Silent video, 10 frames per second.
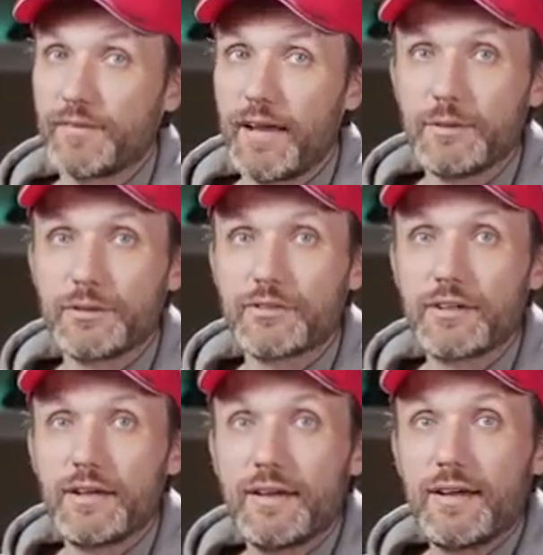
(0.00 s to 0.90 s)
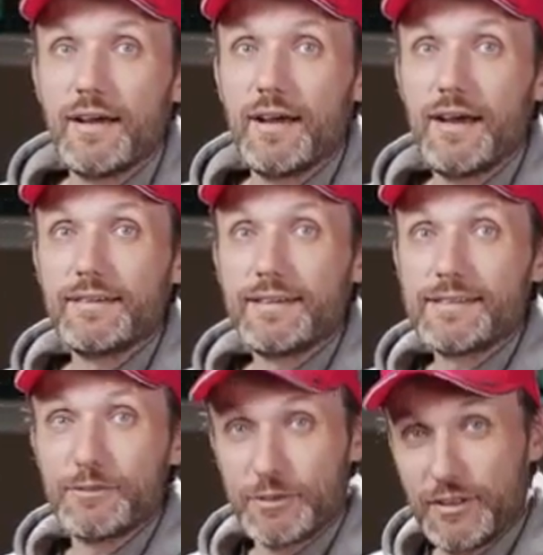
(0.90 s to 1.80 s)
Anyways,
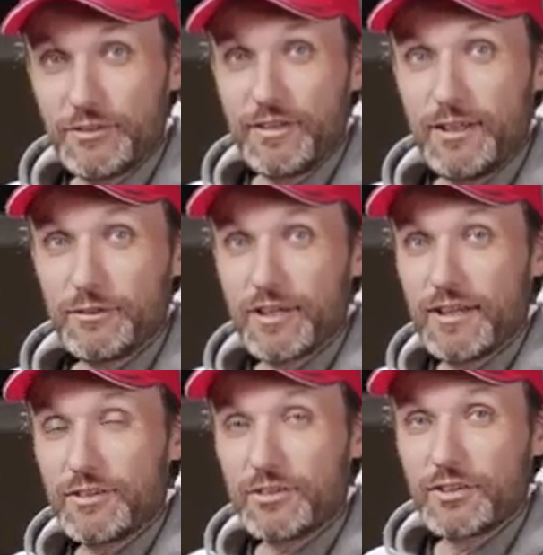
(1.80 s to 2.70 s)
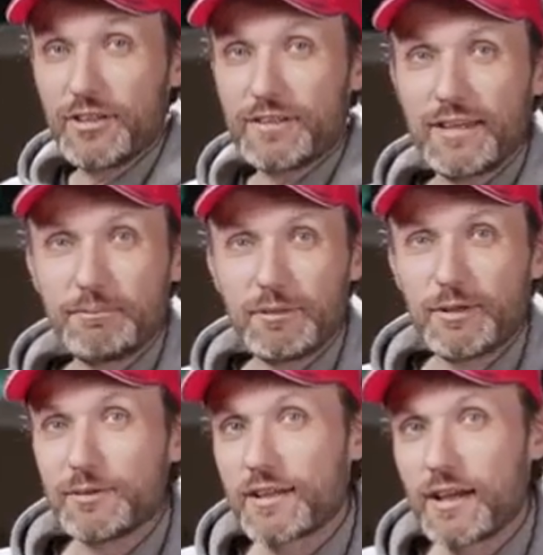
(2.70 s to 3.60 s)
that's it for this video. If you guys enjoyed it, let me
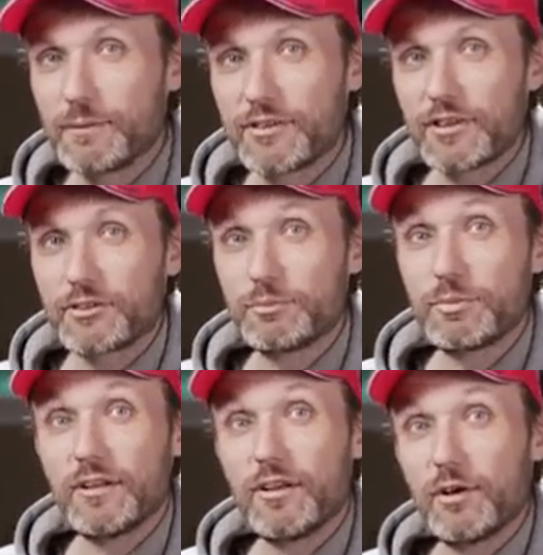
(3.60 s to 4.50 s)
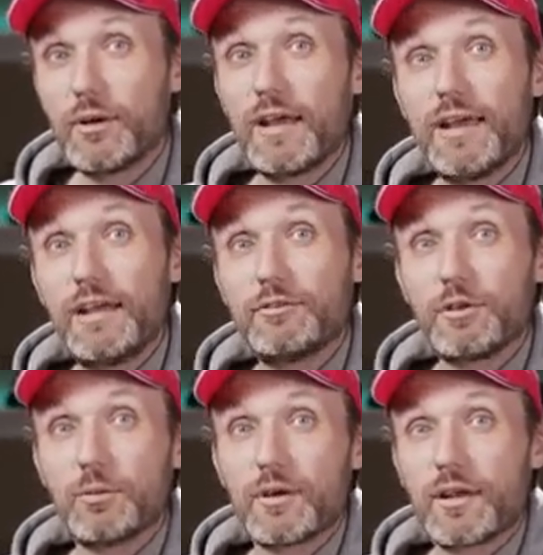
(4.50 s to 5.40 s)
know in the comment section below if
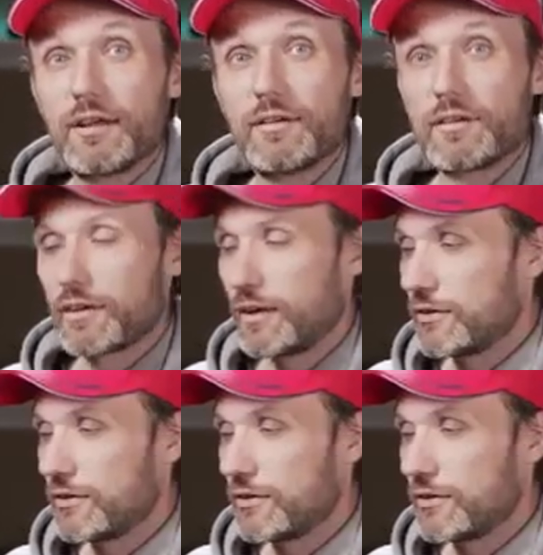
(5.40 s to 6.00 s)
you wanna kind